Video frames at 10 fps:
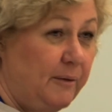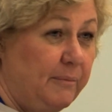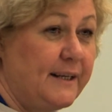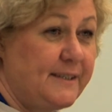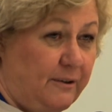
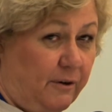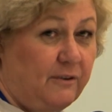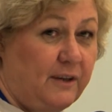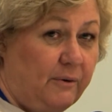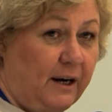Plus, there are
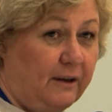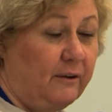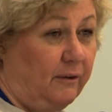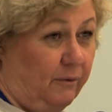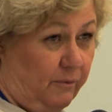
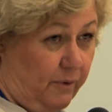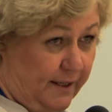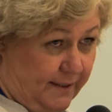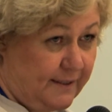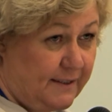theoretical
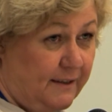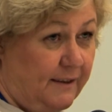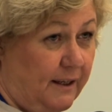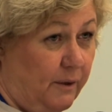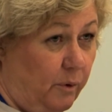reasons to
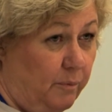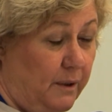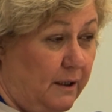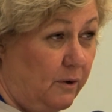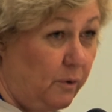think it would
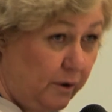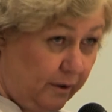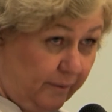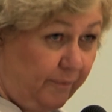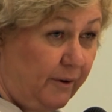be good